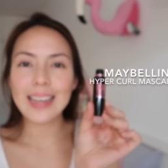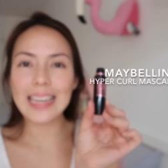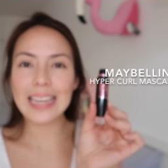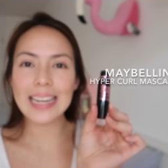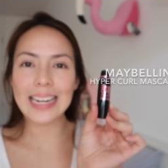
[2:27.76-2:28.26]

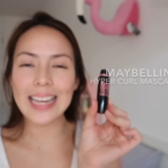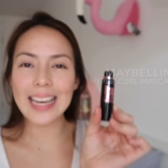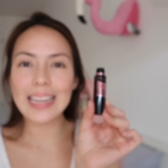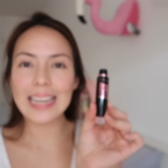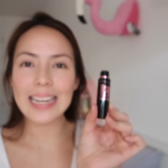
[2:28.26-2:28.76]
Volume.
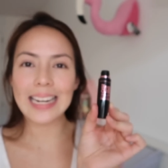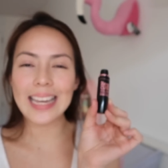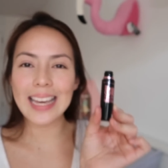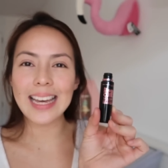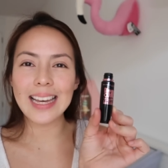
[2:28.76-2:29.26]
It
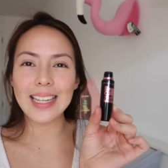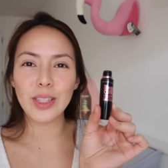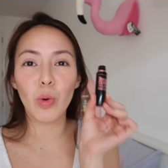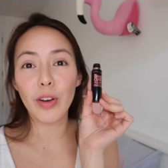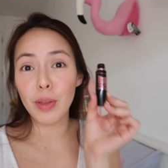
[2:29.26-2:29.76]

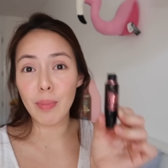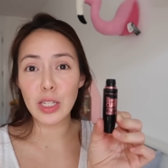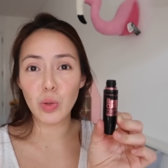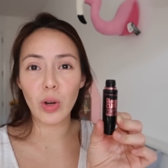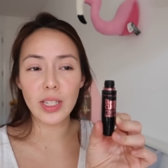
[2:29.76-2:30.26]
is one of the
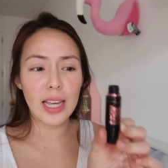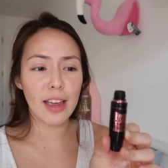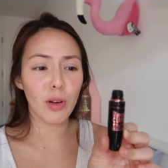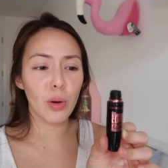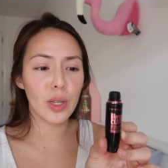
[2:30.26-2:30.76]
best ones.
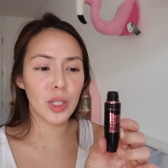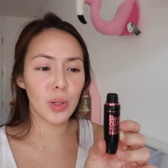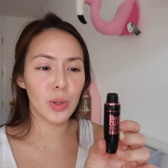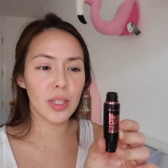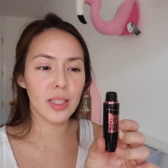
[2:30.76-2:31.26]
I've always used